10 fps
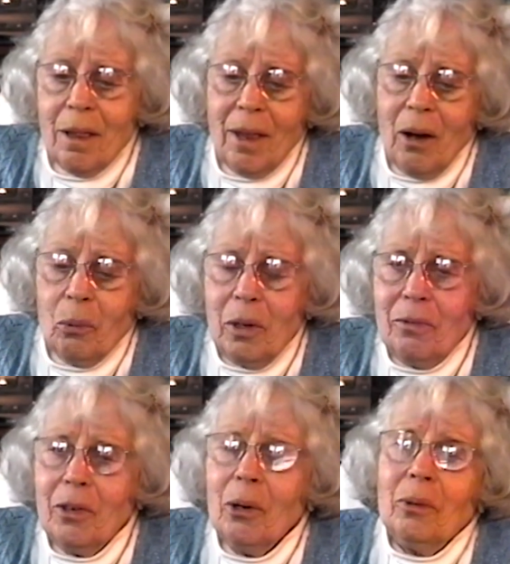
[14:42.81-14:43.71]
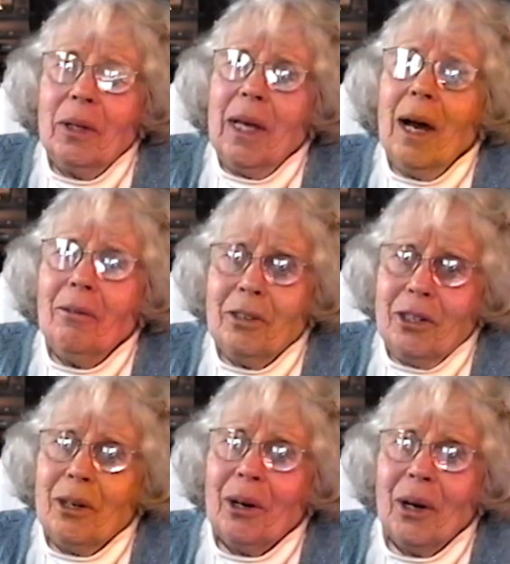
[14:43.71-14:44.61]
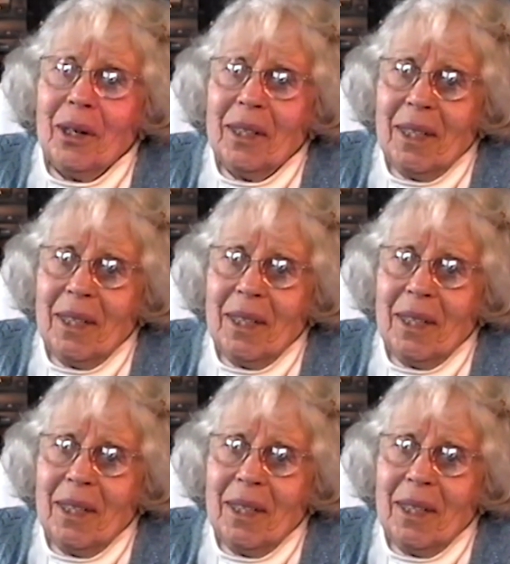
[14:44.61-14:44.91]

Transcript: that we've known the avatar,